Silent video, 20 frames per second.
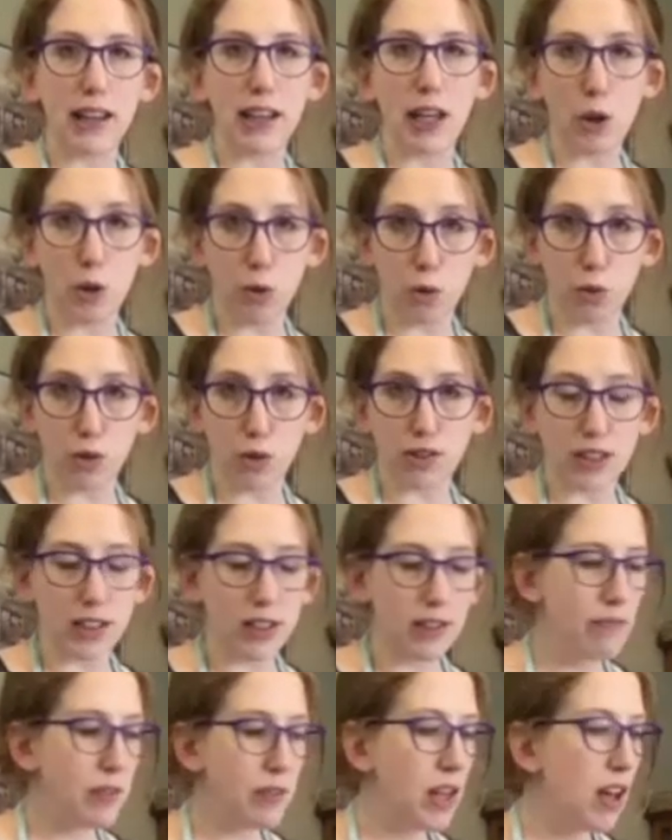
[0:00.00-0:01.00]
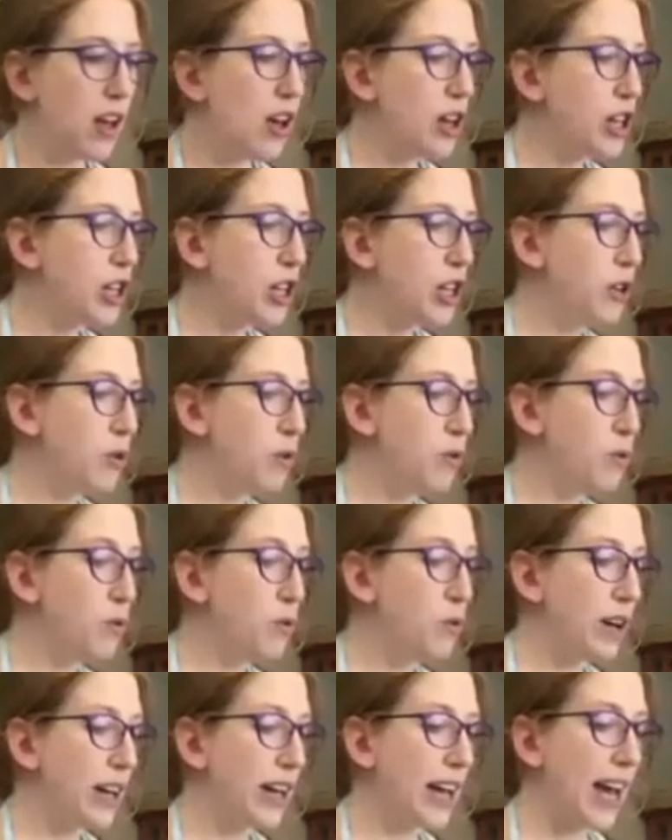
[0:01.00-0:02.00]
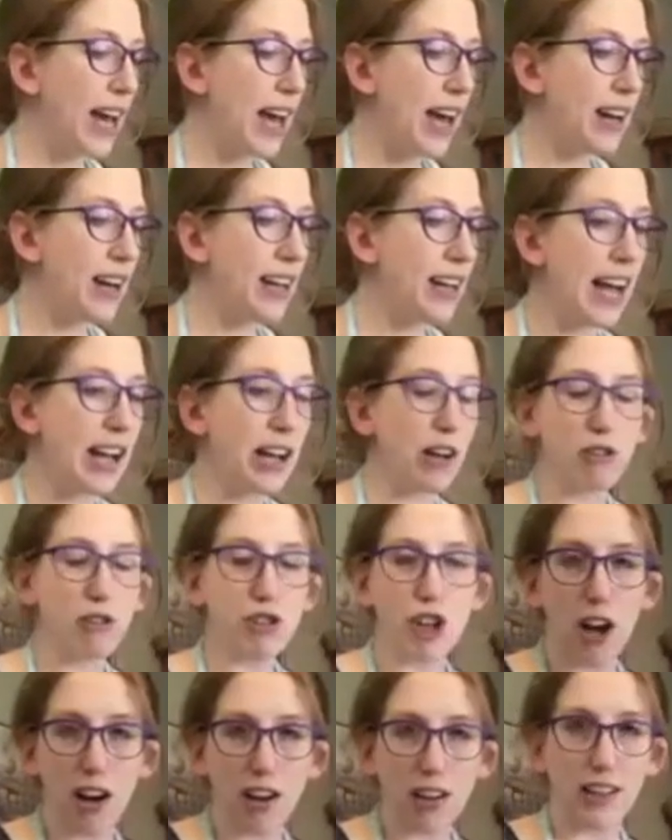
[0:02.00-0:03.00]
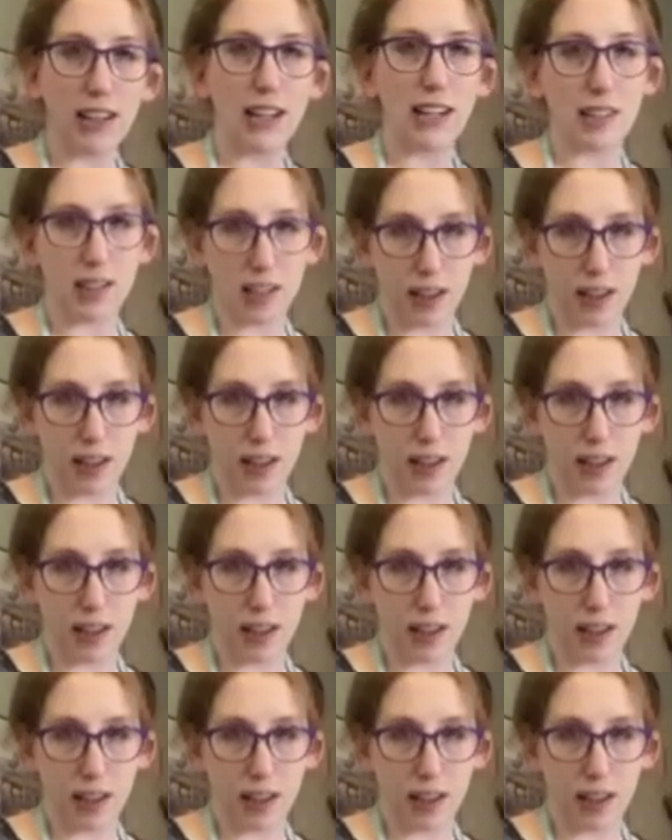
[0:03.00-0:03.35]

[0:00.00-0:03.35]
cooled, you can get your chocolate into the